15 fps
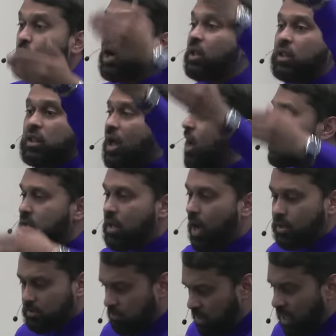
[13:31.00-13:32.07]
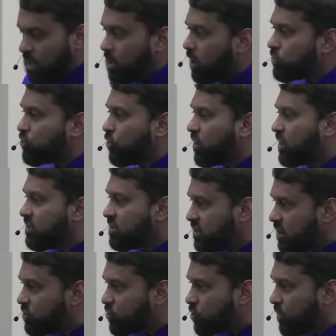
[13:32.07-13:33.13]
Allah, not me, not your
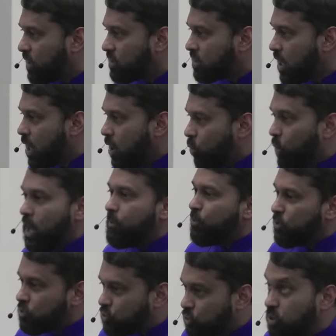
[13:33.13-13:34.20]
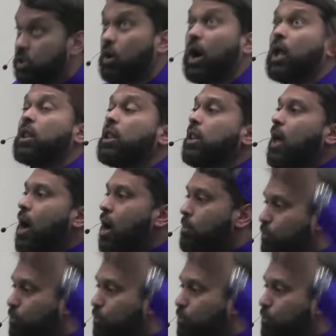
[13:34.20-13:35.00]
constituents. We put you there. Allah